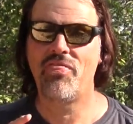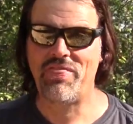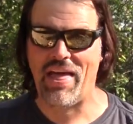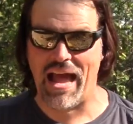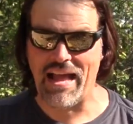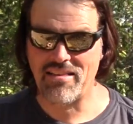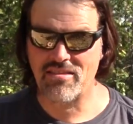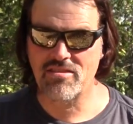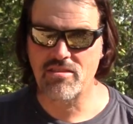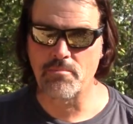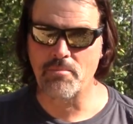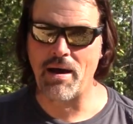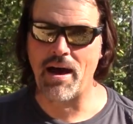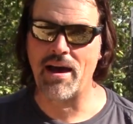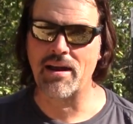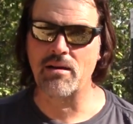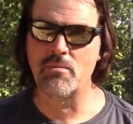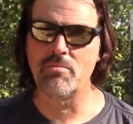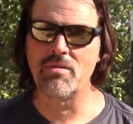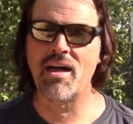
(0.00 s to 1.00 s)
That's the
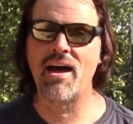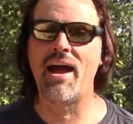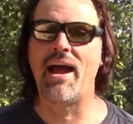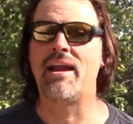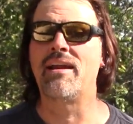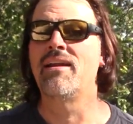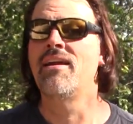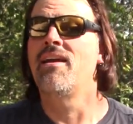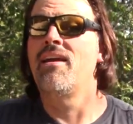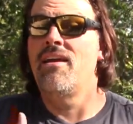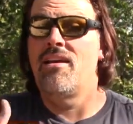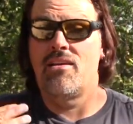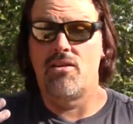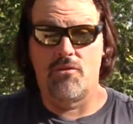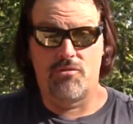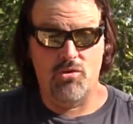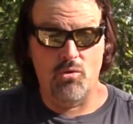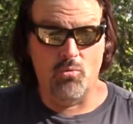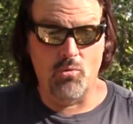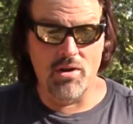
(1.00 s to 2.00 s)
bottom line.
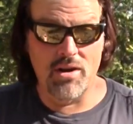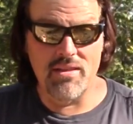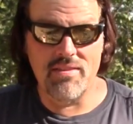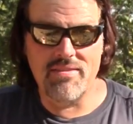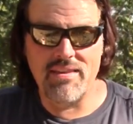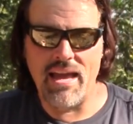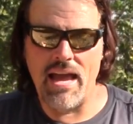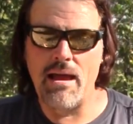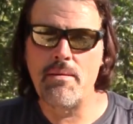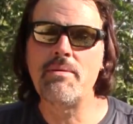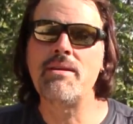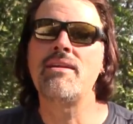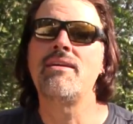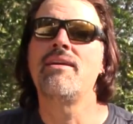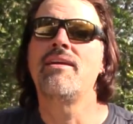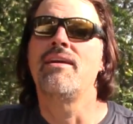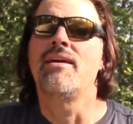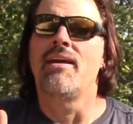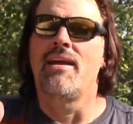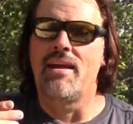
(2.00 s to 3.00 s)
If you want a salmon,
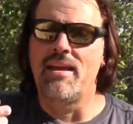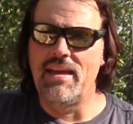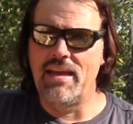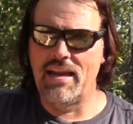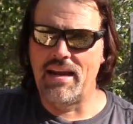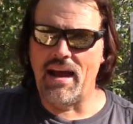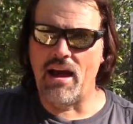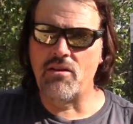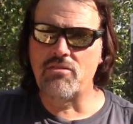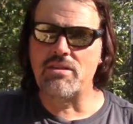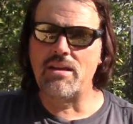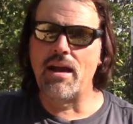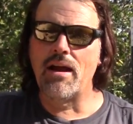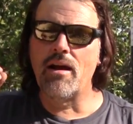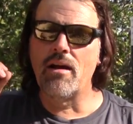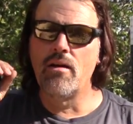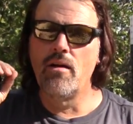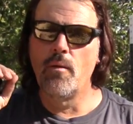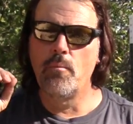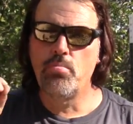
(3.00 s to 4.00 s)
get out
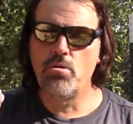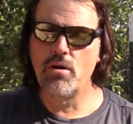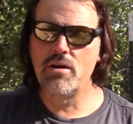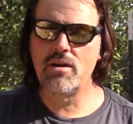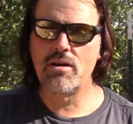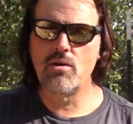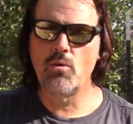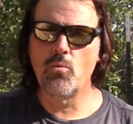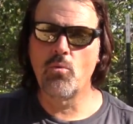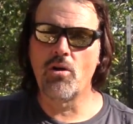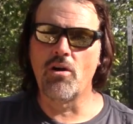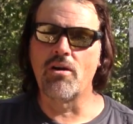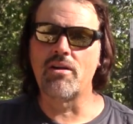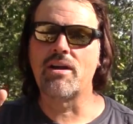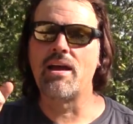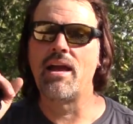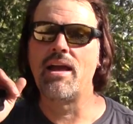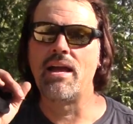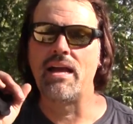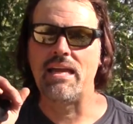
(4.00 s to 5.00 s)
there, put in the
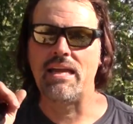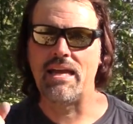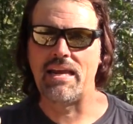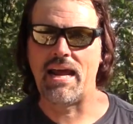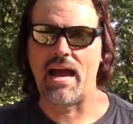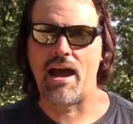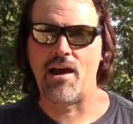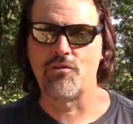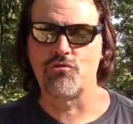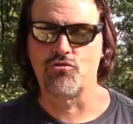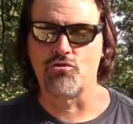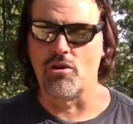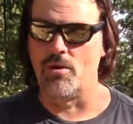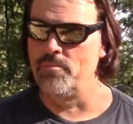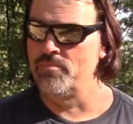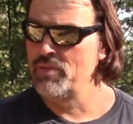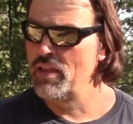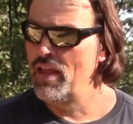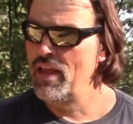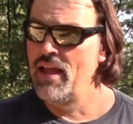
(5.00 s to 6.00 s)
work, get after
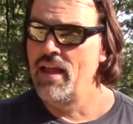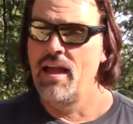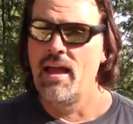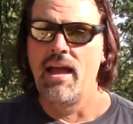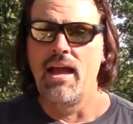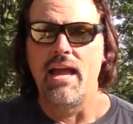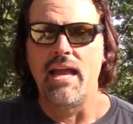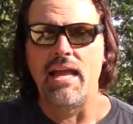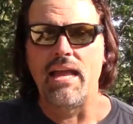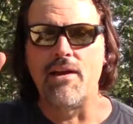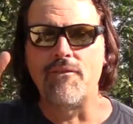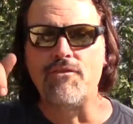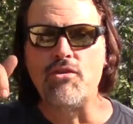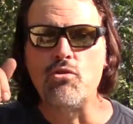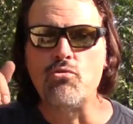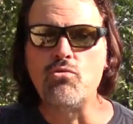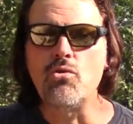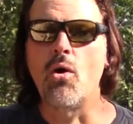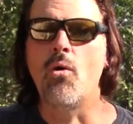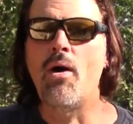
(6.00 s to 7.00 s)
them. If
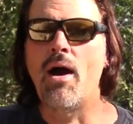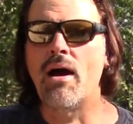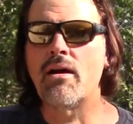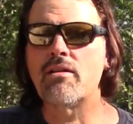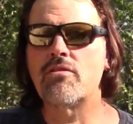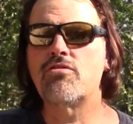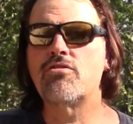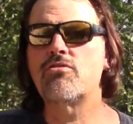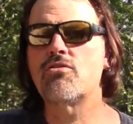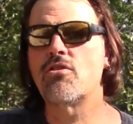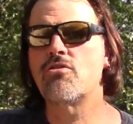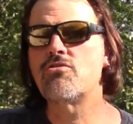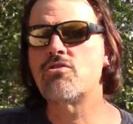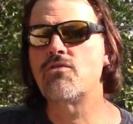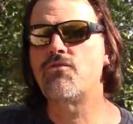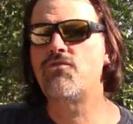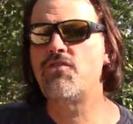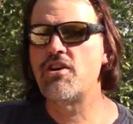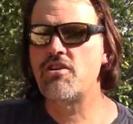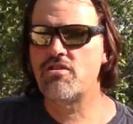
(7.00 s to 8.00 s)
you know how to
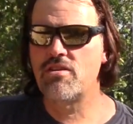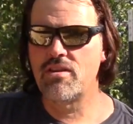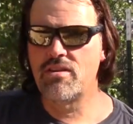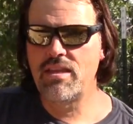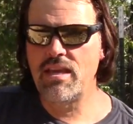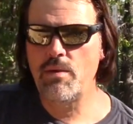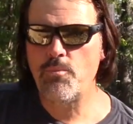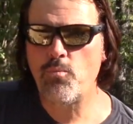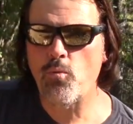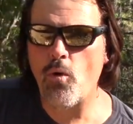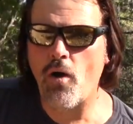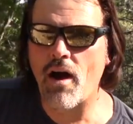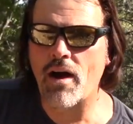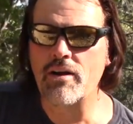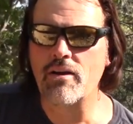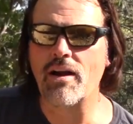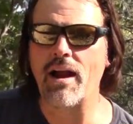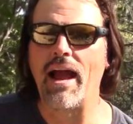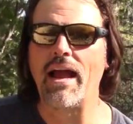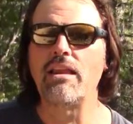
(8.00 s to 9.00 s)
sturgeon fish in deep
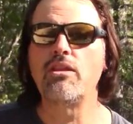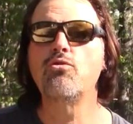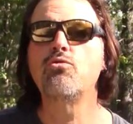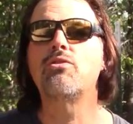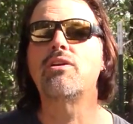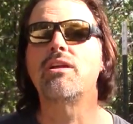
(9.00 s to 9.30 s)
water and you